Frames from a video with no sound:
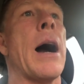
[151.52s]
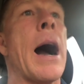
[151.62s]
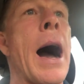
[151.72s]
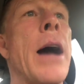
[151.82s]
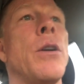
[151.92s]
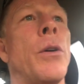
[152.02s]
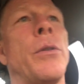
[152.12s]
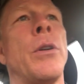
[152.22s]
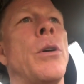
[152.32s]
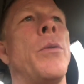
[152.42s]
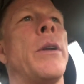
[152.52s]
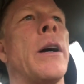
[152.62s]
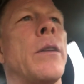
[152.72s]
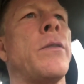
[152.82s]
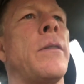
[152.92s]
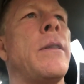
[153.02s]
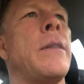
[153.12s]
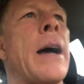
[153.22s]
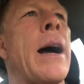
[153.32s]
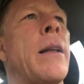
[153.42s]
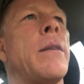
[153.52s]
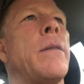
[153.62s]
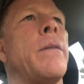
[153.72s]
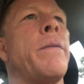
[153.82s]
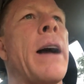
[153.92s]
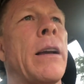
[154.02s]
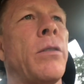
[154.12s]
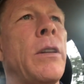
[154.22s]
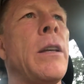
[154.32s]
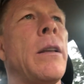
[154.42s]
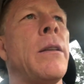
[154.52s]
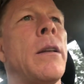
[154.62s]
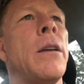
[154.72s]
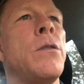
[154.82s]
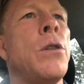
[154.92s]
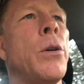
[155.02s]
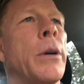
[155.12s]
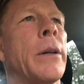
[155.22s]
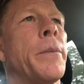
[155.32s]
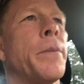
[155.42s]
I don't know what else that vaccine is doing.